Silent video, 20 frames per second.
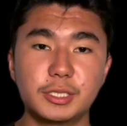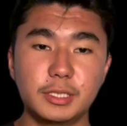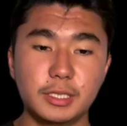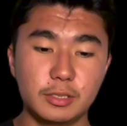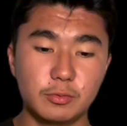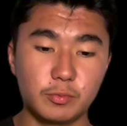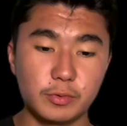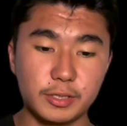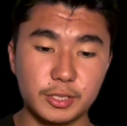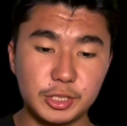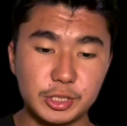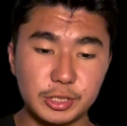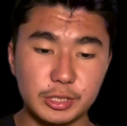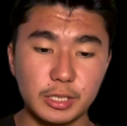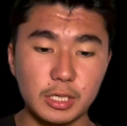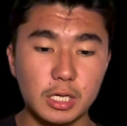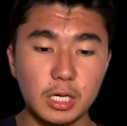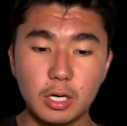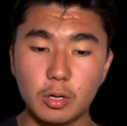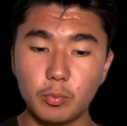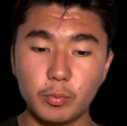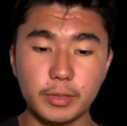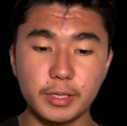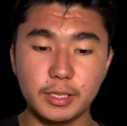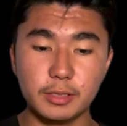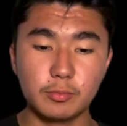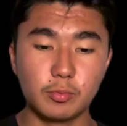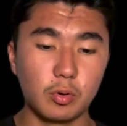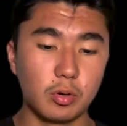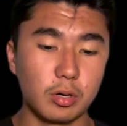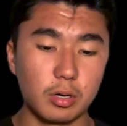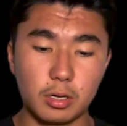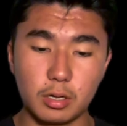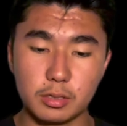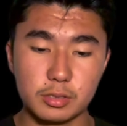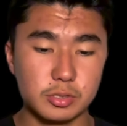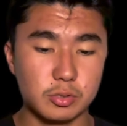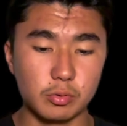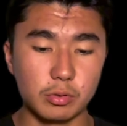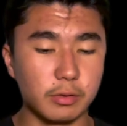in which we were
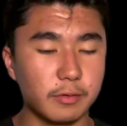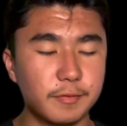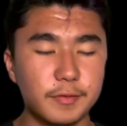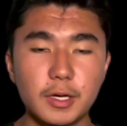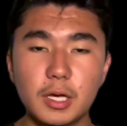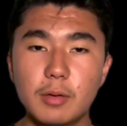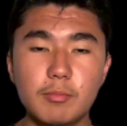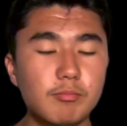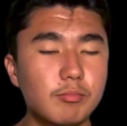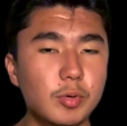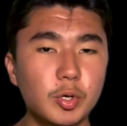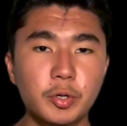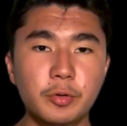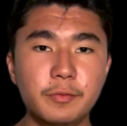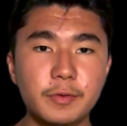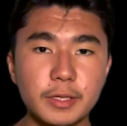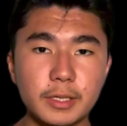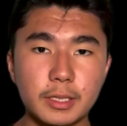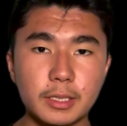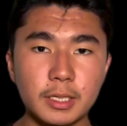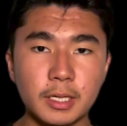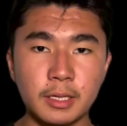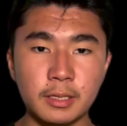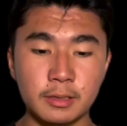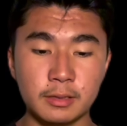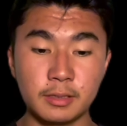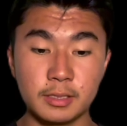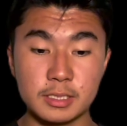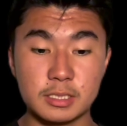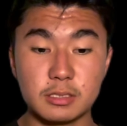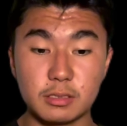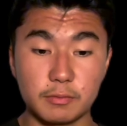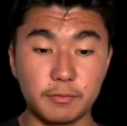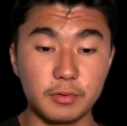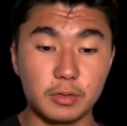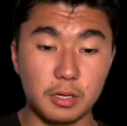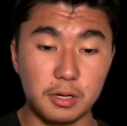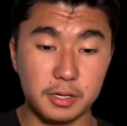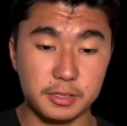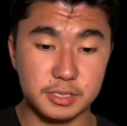sort of moving in this
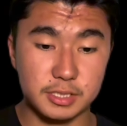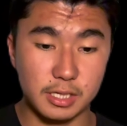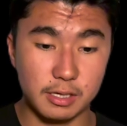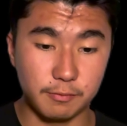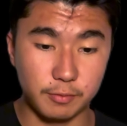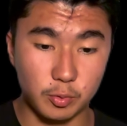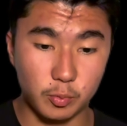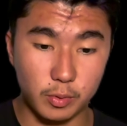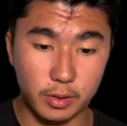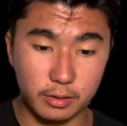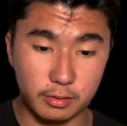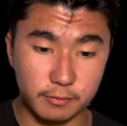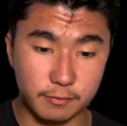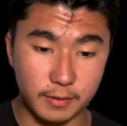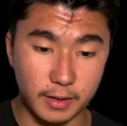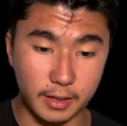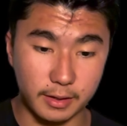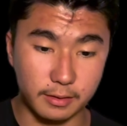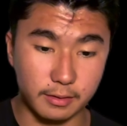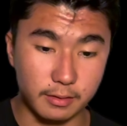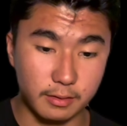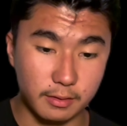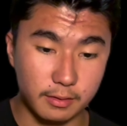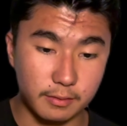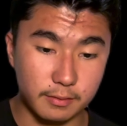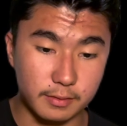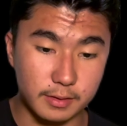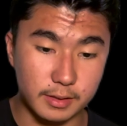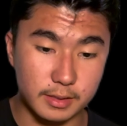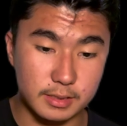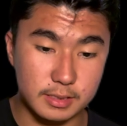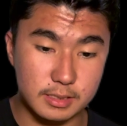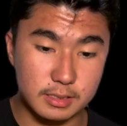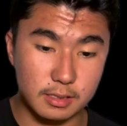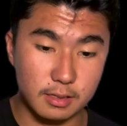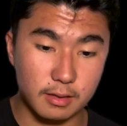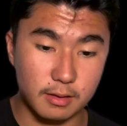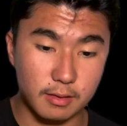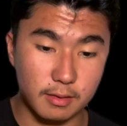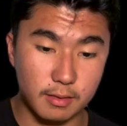velocity, if we wanted to find this
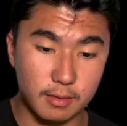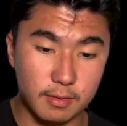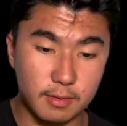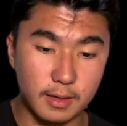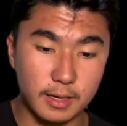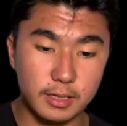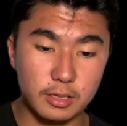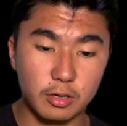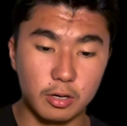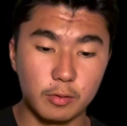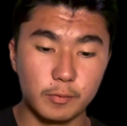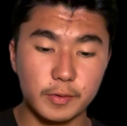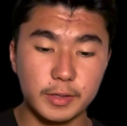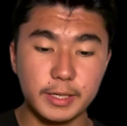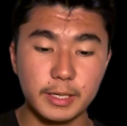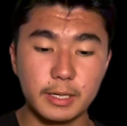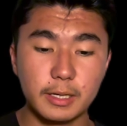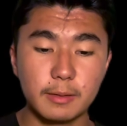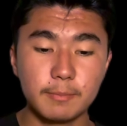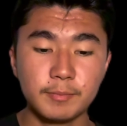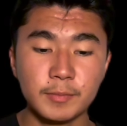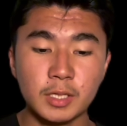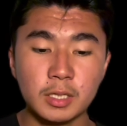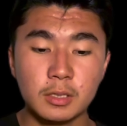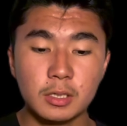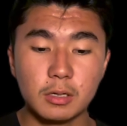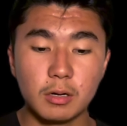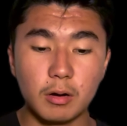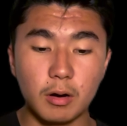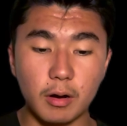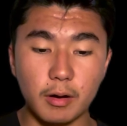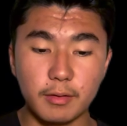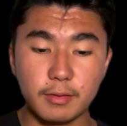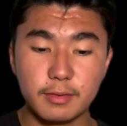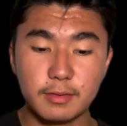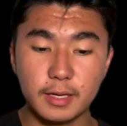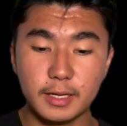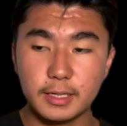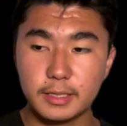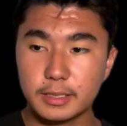theta over here, our
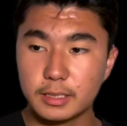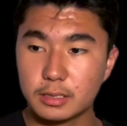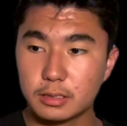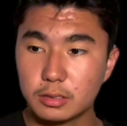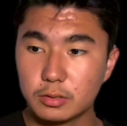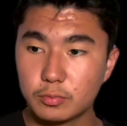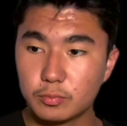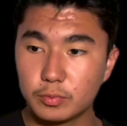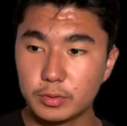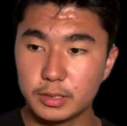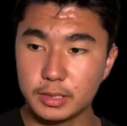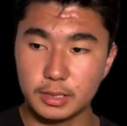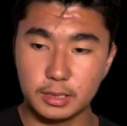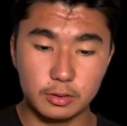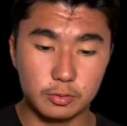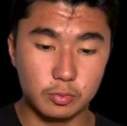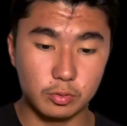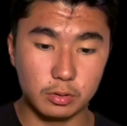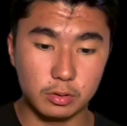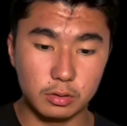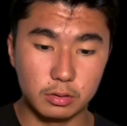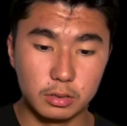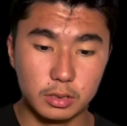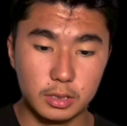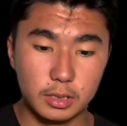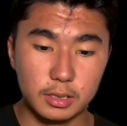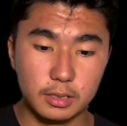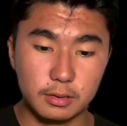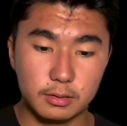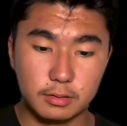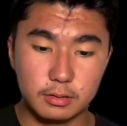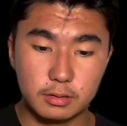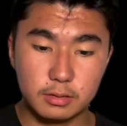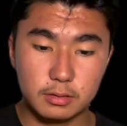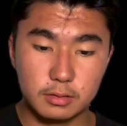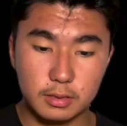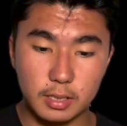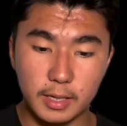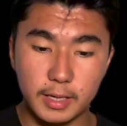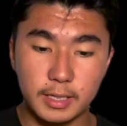theta would equal
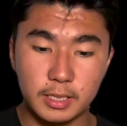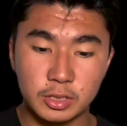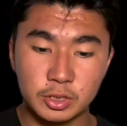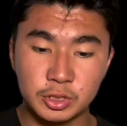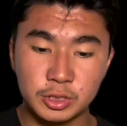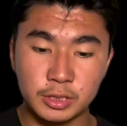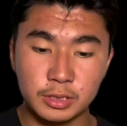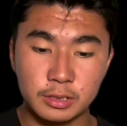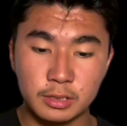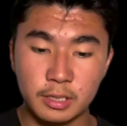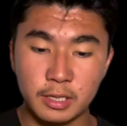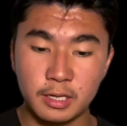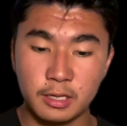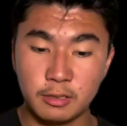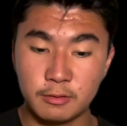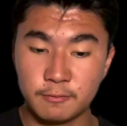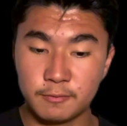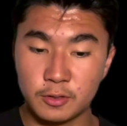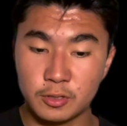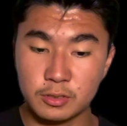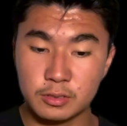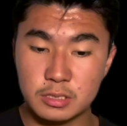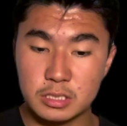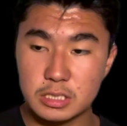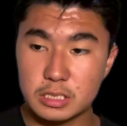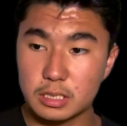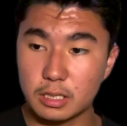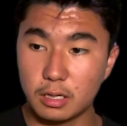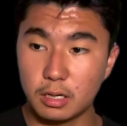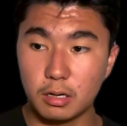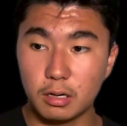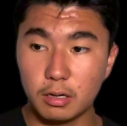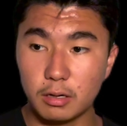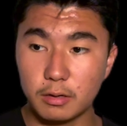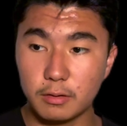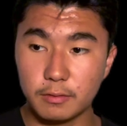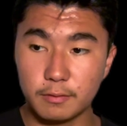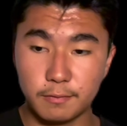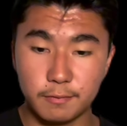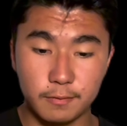tangent inverse
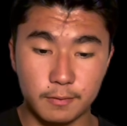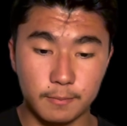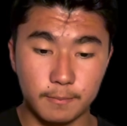of